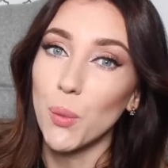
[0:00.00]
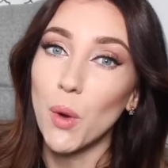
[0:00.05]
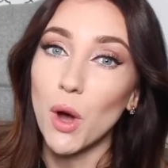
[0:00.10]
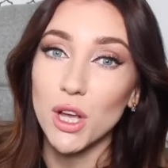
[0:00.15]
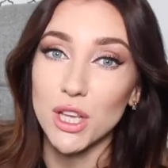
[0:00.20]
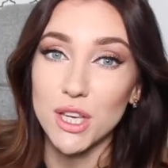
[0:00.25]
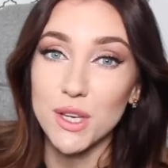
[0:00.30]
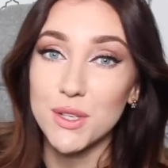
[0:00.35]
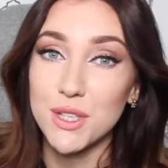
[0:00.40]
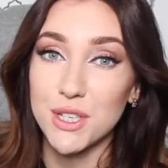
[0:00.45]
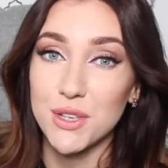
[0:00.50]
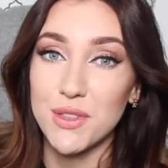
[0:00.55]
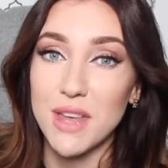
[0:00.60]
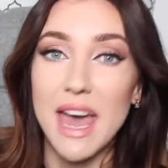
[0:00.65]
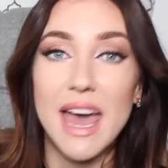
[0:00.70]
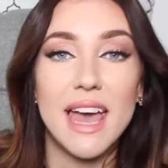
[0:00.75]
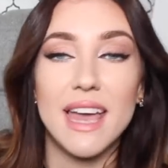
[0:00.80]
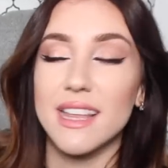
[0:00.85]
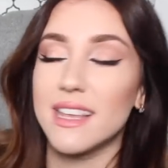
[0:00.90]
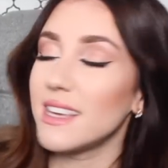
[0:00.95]
What you do
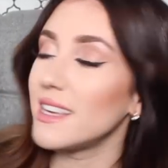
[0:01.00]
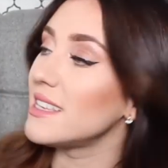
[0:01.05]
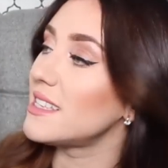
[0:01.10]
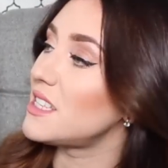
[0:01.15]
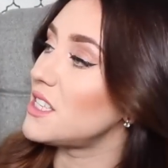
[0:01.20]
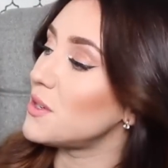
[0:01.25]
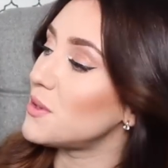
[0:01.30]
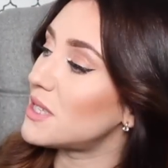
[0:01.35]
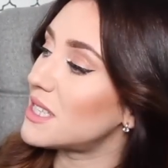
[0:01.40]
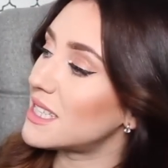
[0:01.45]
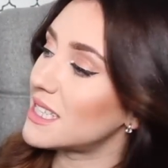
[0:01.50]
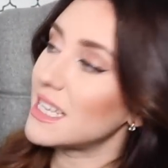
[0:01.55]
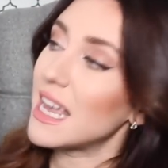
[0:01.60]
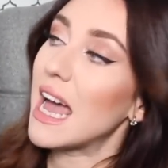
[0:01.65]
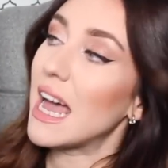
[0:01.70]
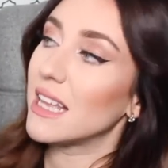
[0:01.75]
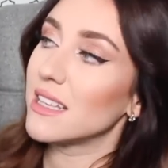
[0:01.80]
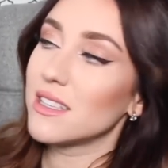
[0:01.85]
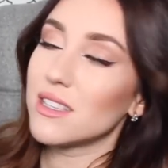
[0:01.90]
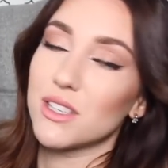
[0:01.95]
then is you
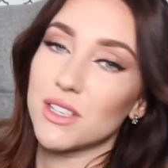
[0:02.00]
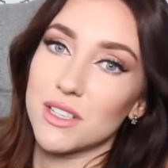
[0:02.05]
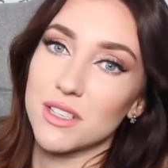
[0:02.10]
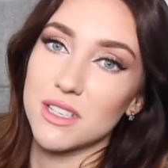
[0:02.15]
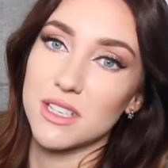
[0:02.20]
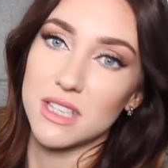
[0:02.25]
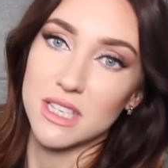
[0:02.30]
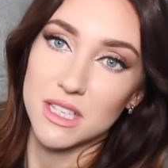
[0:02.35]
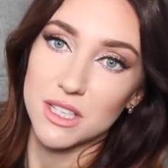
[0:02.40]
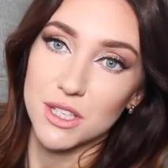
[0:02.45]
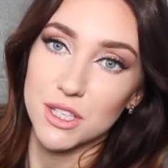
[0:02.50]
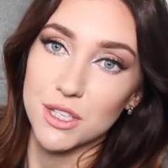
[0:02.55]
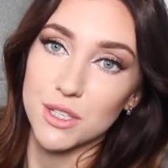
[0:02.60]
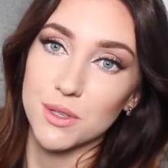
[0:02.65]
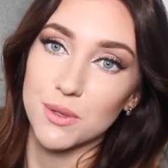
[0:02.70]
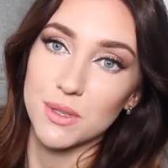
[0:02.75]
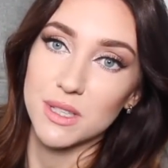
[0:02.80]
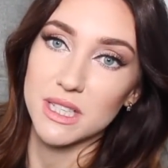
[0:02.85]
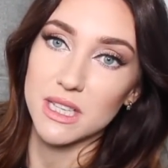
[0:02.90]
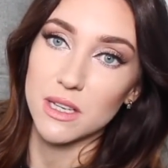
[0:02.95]
stand onto these
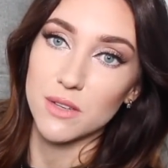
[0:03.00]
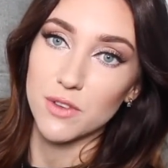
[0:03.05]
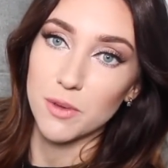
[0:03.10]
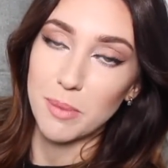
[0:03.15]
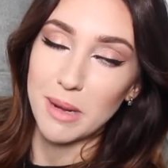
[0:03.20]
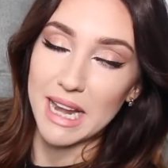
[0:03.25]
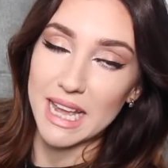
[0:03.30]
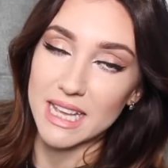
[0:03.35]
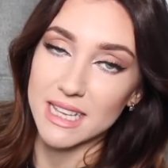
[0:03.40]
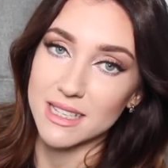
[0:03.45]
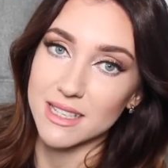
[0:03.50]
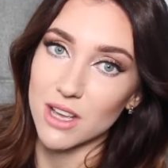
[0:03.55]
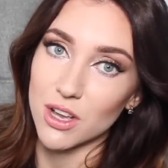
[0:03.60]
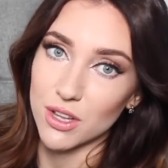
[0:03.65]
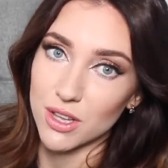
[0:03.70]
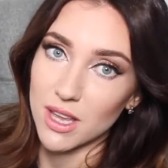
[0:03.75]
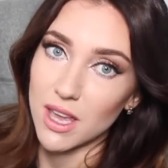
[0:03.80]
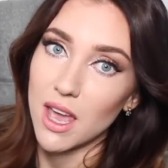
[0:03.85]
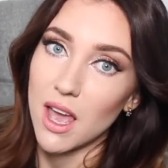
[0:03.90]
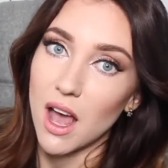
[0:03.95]
2 silver plates
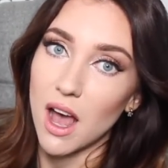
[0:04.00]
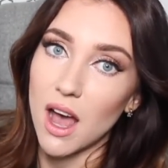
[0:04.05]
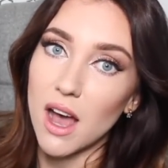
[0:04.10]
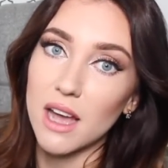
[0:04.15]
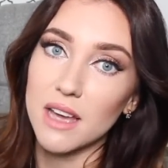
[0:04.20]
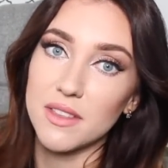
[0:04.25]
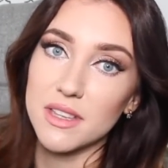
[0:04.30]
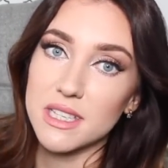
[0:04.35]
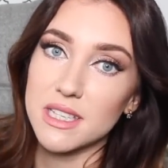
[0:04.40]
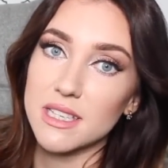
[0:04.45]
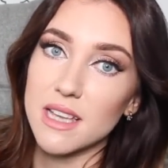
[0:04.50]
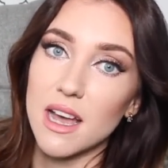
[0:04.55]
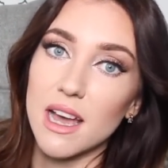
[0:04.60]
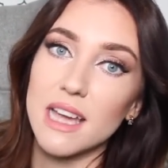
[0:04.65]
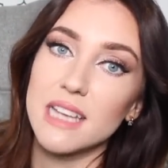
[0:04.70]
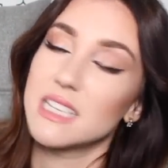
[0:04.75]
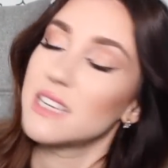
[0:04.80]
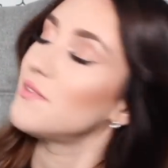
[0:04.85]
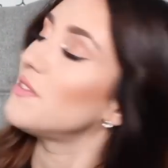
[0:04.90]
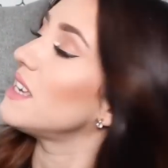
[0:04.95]
on either
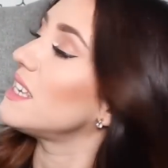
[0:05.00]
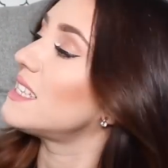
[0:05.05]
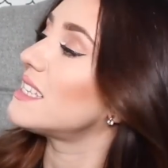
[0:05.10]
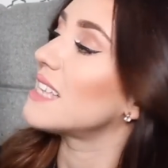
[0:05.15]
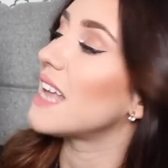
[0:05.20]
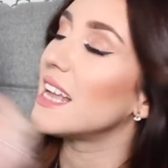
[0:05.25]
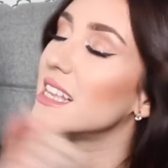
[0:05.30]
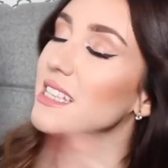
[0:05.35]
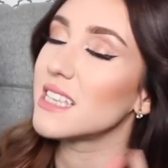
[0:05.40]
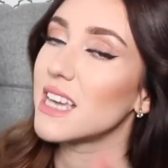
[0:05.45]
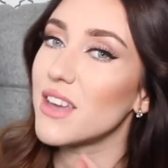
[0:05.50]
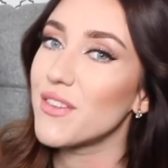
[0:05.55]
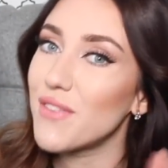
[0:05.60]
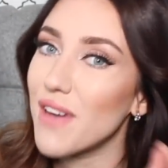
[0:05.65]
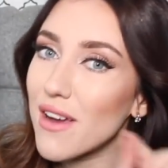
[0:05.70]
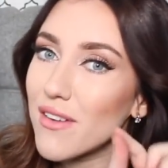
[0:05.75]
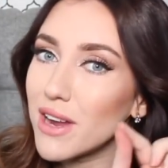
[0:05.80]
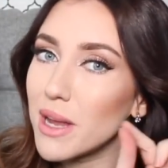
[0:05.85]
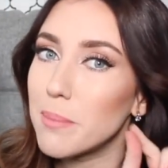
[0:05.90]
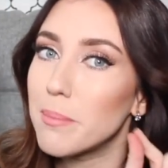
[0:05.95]
side, and they send a
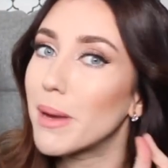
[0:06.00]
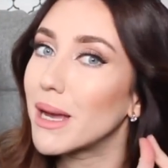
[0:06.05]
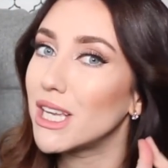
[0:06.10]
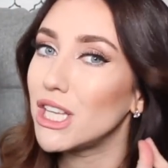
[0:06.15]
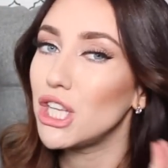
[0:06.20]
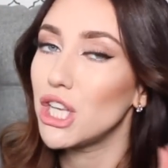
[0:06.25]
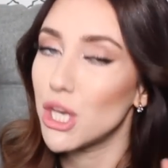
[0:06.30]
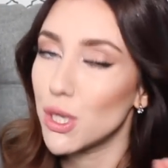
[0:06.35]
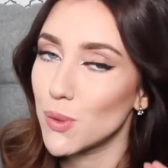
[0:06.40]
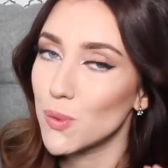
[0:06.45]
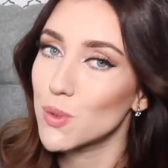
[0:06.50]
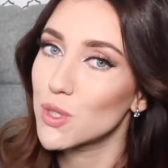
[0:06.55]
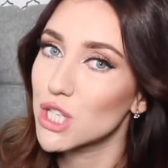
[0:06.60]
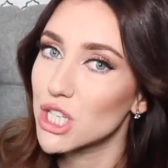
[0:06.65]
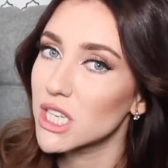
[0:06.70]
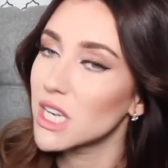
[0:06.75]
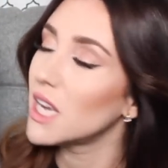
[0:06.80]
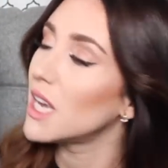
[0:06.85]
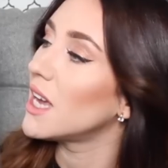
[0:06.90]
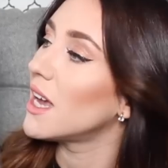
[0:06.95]
very
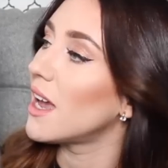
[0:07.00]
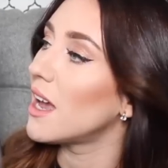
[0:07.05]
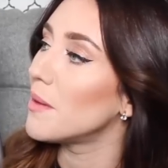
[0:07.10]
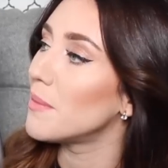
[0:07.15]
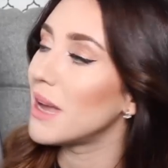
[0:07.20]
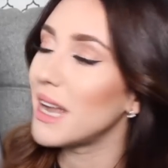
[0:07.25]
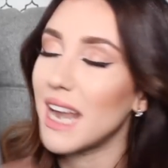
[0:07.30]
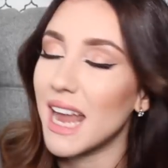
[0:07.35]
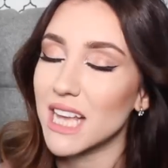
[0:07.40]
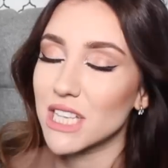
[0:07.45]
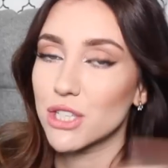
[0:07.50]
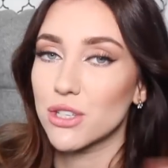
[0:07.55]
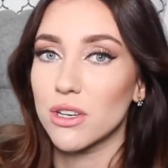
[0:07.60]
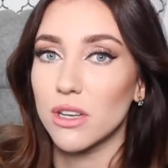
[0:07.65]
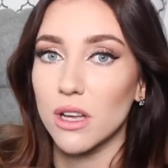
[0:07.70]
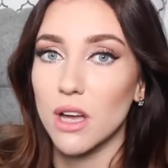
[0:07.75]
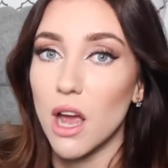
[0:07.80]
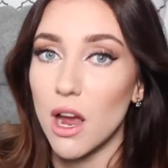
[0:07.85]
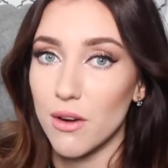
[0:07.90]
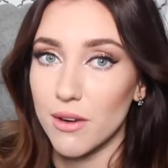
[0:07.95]
minute
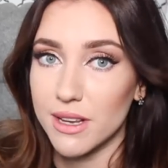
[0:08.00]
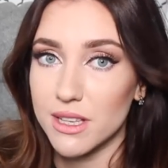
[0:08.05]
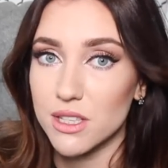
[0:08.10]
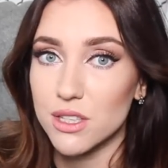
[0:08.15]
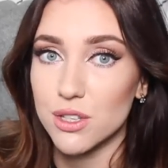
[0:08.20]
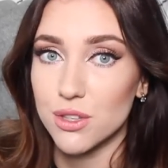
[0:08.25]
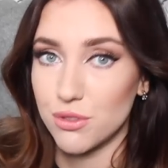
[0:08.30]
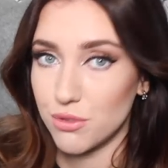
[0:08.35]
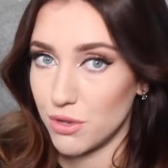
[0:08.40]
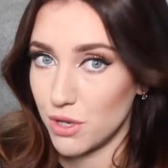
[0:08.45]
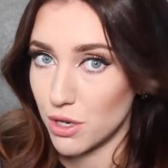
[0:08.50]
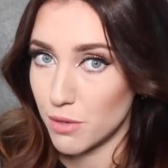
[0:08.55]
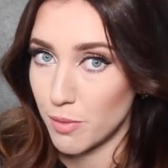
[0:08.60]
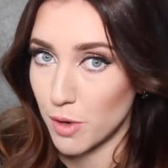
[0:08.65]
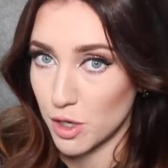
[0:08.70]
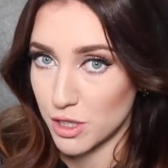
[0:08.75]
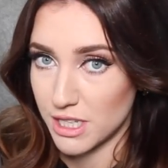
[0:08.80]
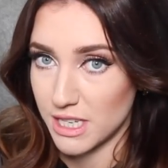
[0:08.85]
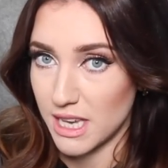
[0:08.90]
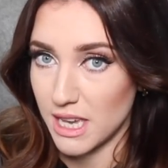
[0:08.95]
electrical current through your
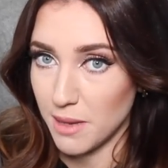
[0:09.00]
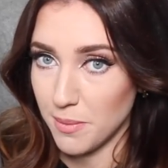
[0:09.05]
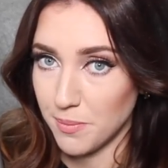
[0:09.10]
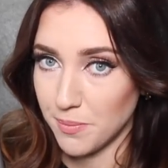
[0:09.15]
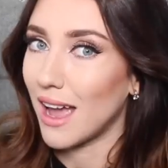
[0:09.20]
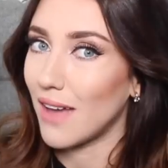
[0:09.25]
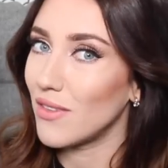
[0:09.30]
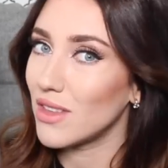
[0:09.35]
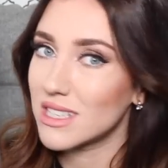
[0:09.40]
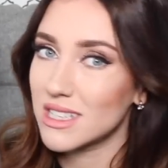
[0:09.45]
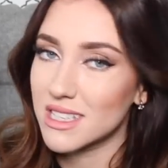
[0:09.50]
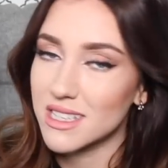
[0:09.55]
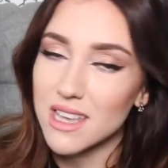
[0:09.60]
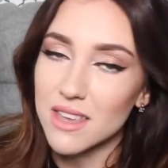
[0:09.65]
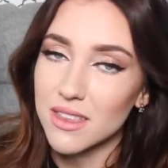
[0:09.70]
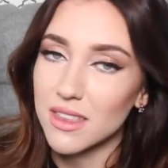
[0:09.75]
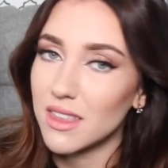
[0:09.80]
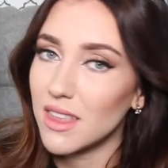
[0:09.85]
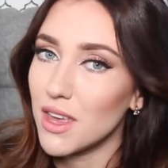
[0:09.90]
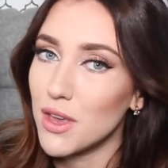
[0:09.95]
body. And this is
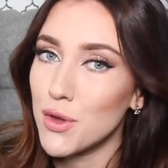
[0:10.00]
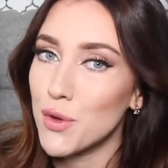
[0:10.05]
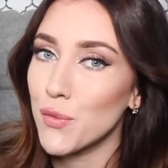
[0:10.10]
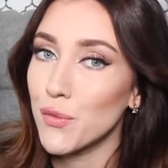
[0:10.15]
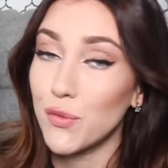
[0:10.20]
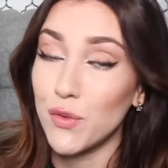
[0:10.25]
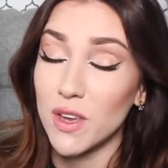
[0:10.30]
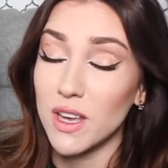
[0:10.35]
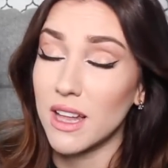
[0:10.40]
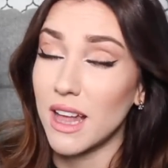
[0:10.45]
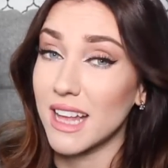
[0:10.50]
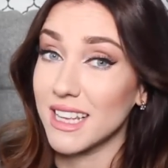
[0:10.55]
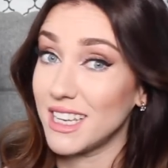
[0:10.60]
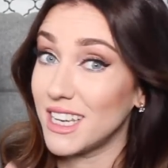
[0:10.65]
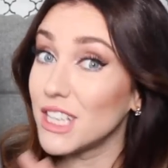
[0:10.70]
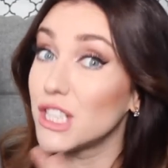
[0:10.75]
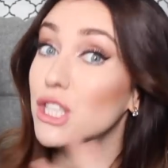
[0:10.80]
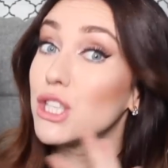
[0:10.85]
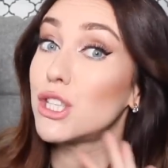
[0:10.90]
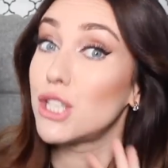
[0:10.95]
nothing that you can feel, and
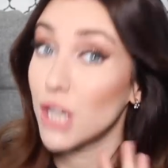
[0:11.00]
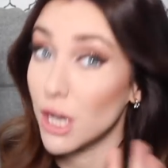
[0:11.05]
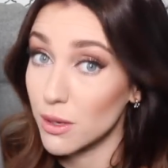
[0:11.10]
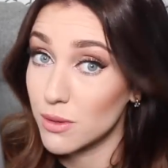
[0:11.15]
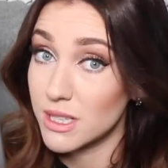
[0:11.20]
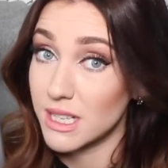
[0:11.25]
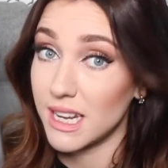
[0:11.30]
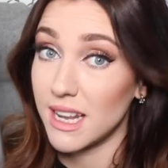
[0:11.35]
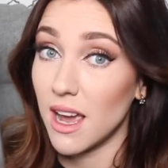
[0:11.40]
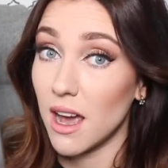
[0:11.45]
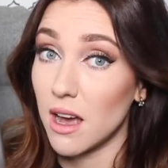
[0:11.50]
it is totally